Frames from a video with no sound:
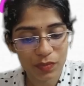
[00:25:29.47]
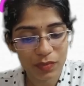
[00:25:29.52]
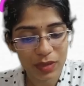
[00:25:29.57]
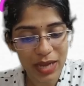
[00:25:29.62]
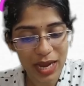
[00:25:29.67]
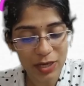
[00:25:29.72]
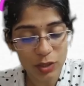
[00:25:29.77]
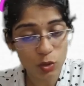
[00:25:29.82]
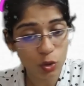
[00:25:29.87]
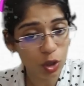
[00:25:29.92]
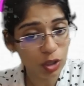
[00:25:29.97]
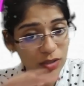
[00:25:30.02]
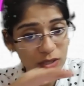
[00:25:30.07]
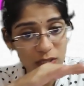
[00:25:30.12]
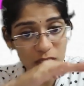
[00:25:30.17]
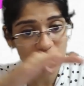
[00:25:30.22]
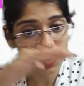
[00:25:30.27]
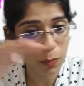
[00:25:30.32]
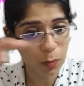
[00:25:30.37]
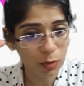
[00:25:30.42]
I told you this
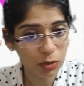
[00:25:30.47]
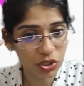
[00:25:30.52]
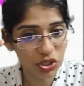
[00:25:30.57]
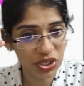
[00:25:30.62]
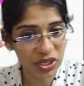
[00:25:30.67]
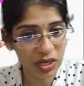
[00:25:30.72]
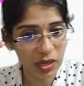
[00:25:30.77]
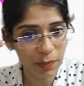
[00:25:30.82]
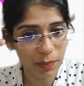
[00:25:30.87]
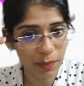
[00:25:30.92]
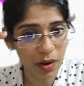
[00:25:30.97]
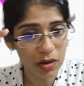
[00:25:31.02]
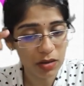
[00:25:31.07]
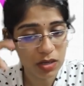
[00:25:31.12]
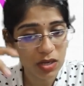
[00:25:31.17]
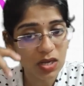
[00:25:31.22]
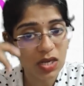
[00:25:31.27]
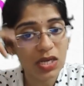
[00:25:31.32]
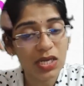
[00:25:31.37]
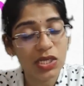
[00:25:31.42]
is the posterior part.
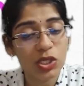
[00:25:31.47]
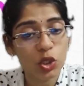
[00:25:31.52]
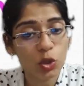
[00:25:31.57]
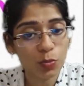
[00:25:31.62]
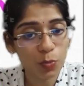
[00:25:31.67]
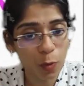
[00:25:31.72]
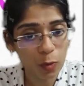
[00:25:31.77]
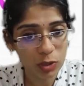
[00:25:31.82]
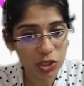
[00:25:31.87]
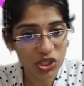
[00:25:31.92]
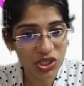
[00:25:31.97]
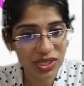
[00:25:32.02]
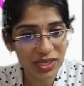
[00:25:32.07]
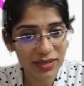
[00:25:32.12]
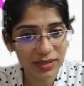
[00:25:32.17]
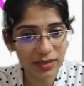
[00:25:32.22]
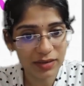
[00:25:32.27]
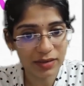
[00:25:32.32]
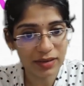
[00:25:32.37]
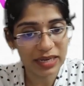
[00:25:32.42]
So
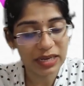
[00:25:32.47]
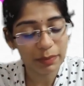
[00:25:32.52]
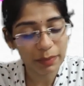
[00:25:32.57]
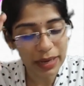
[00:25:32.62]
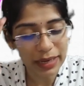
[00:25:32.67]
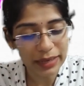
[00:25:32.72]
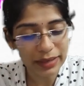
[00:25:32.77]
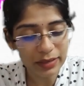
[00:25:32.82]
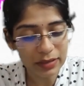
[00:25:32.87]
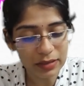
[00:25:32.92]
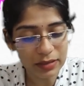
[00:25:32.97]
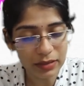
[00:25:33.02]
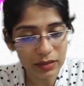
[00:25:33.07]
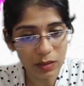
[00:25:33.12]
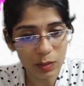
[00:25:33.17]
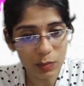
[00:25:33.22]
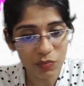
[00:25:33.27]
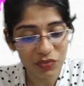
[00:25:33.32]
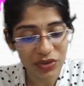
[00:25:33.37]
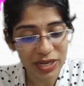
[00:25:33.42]
posterior in medical
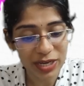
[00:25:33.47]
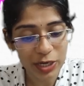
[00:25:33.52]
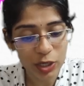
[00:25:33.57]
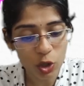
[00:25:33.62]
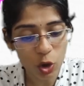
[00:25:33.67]
term we can